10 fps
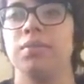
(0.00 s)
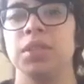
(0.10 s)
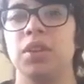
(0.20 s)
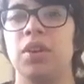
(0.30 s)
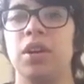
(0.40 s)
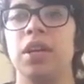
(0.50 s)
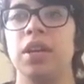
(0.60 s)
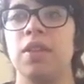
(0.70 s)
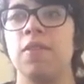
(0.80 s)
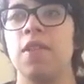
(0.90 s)

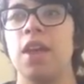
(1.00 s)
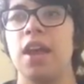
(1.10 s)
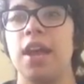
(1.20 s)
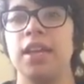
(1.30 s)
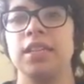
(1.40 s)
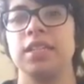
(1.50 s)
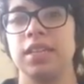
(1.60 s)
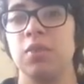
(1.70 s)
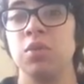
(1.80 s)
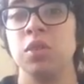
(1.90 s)
Sorry that
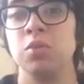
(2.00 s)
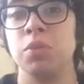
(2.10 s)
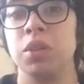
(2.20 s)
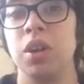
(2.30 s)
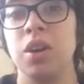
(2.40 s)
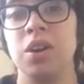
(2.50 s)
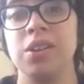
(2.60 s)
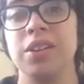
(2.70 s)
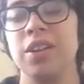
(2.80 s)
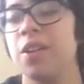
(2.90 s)
it was super
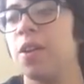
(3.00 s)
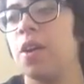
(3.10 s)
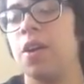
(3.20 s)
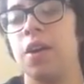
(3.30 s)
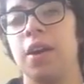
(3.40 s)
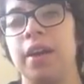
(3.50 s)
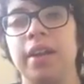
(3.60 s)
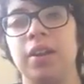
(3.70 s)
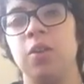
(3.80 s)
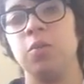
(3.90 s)
long.
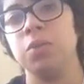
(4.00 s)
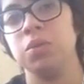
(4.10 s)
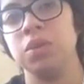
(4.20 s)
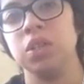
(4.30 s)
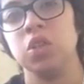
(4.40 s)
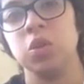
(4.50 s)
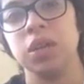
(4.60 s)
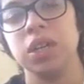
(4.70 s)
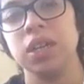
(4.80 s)
I hope you enjoyed